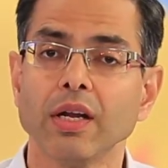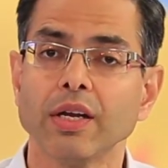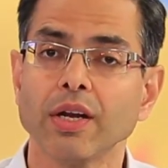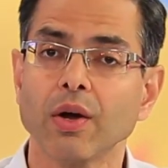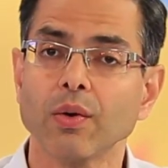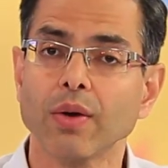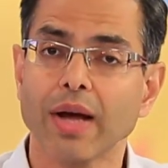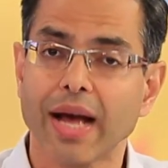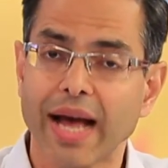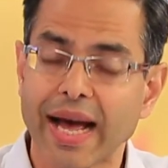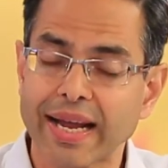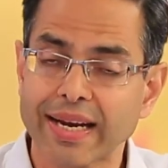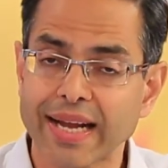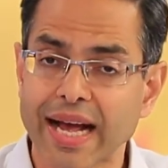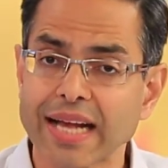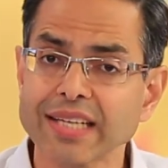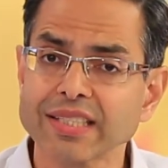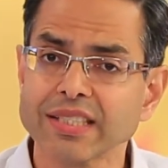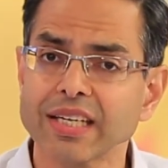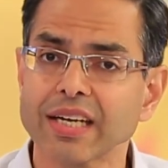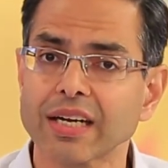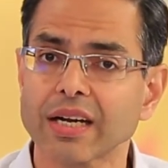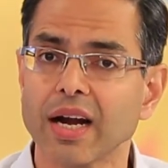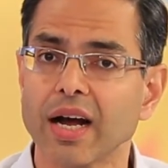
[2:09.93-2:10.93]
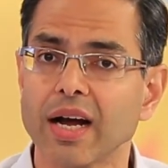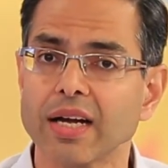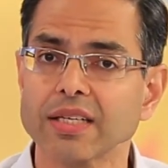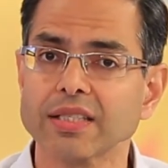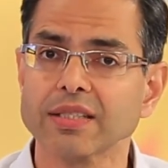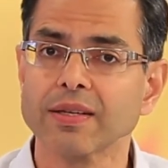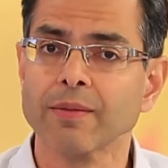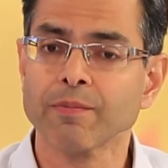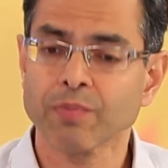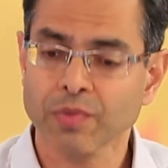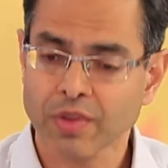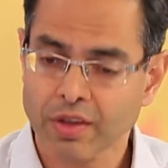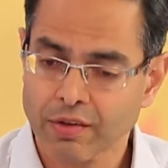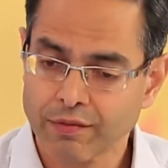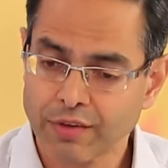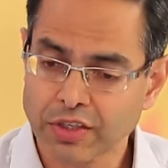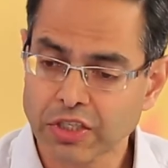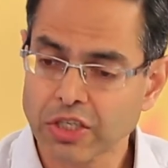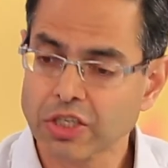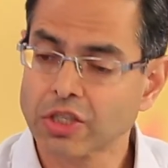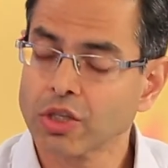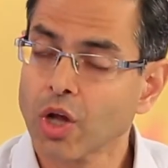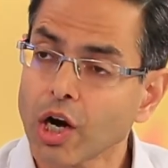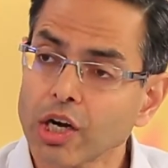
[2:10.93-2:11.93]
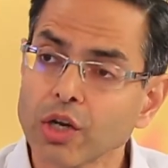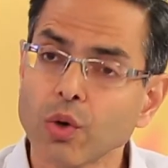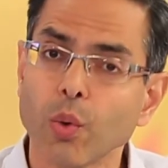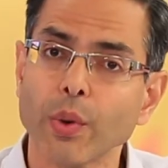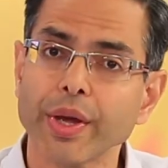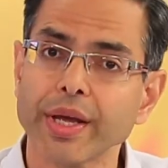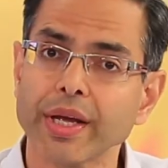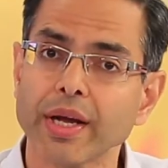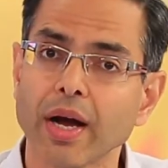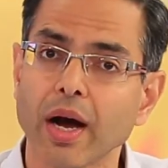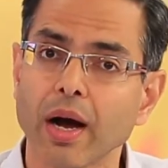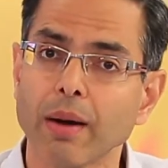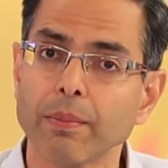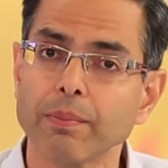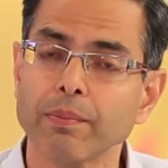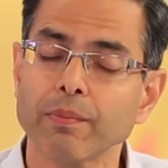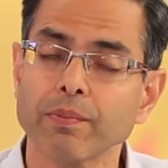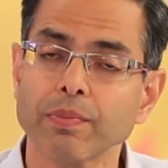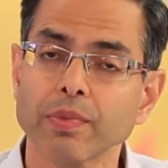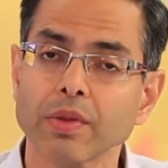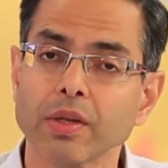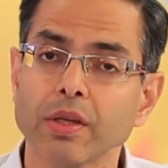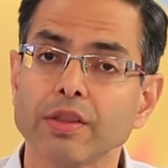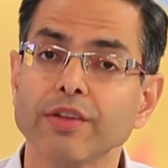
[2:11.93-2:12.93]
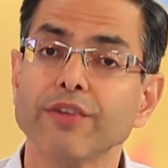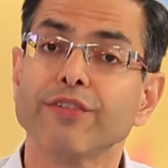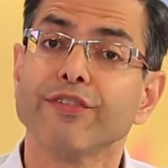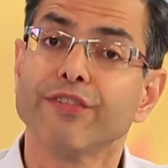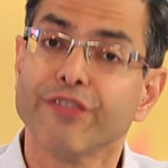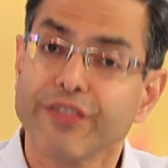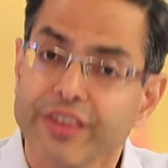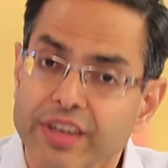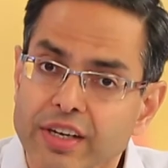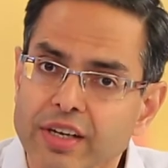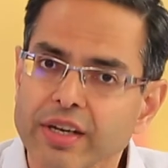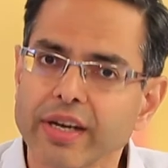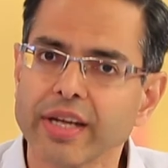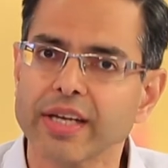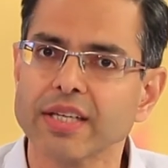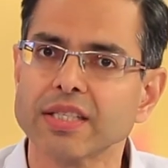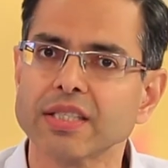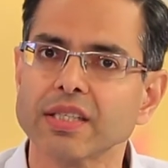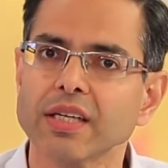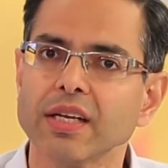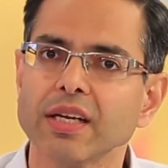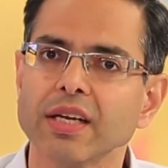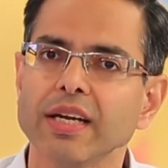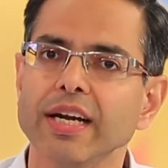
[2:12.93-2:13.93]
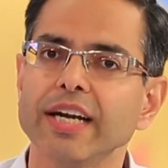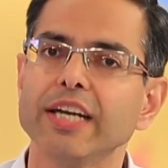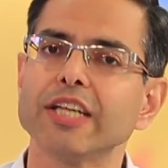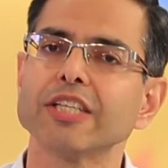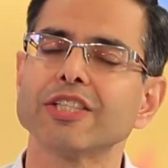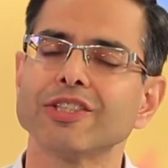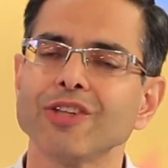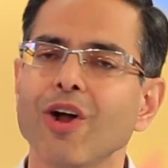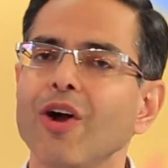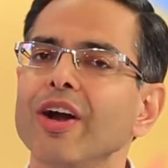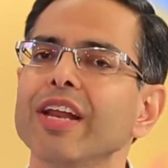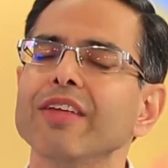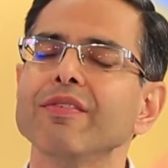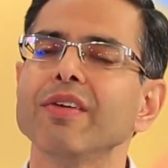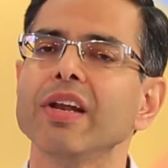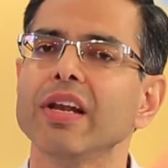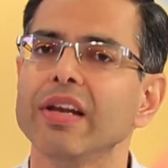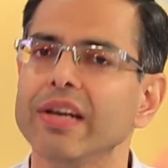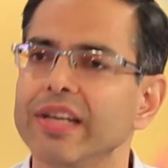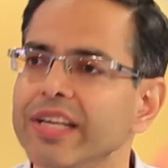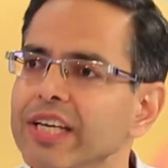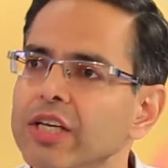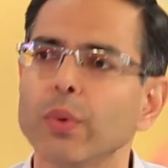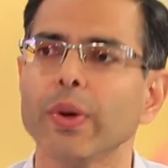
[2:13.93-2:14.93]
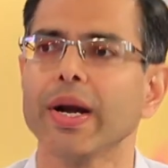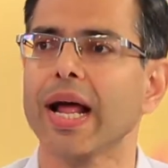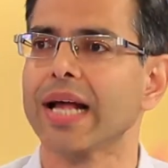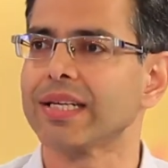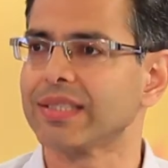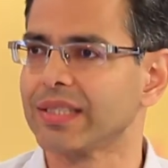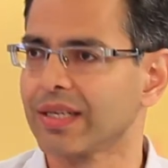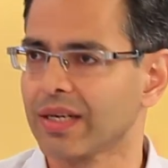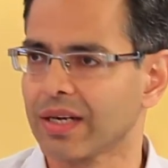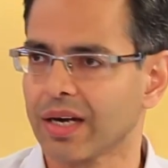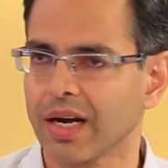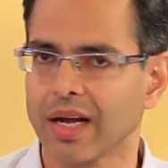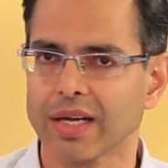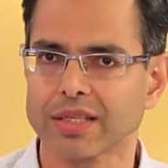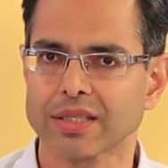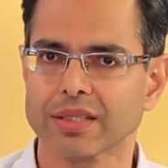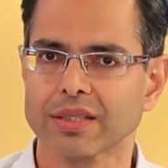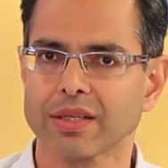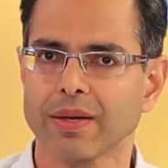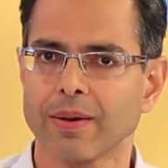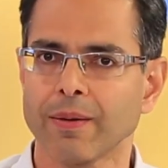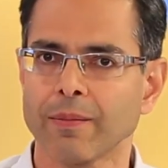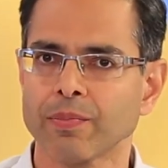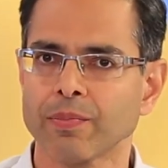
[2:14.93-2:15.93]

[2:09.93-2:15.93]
Now an asset class which is not going up, the fear is it is not even liquid asset class,